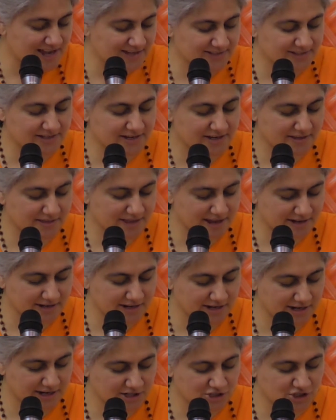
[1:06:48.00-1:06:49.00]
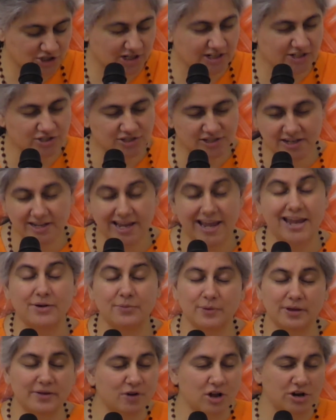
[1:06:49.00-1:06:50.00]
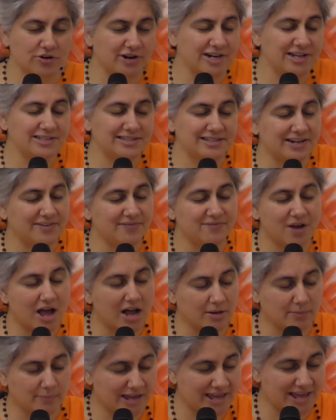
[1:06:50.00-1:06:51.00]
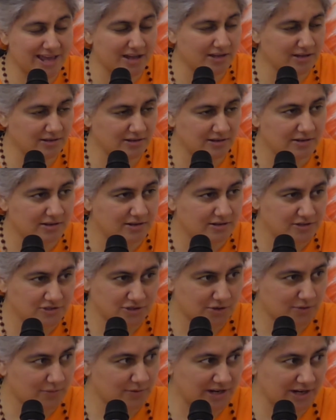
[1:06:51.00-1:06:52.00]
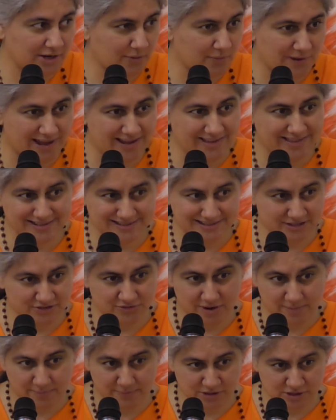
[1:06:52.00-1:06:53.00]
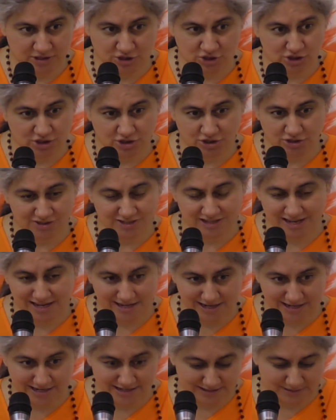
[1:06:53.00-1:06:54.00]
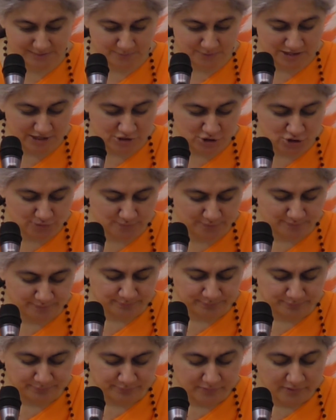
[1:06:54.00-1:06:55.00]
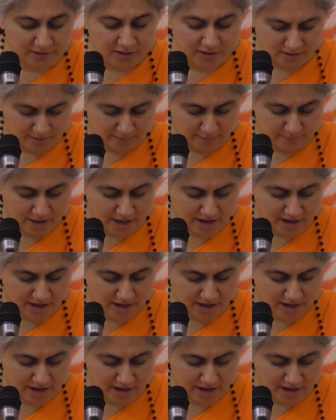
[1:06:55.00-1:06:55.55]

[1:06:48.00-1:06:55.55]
here that Ganesha is, again, we've already seen Vangmaya. So in a way, this is repetition to say he is speech. But